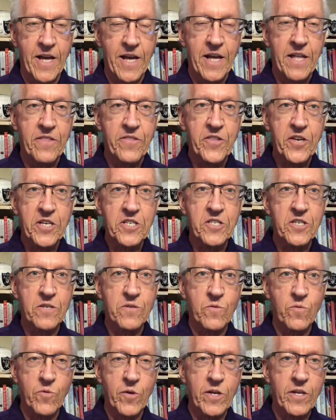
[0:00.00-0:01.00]
And this
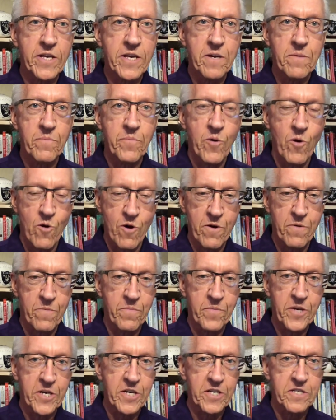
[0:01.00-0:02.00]
is really
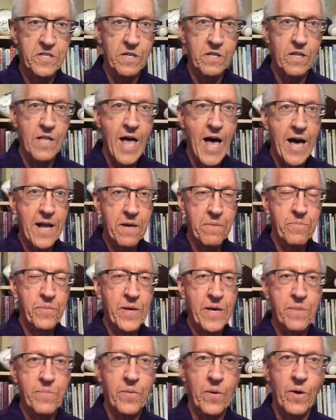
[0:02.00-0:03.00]
important because a lot of
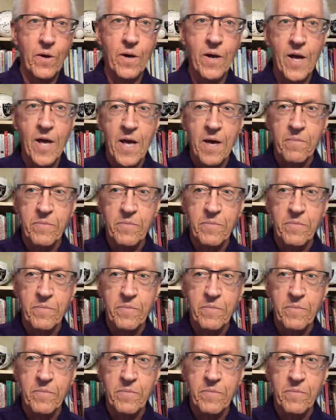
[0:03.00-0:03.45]
people,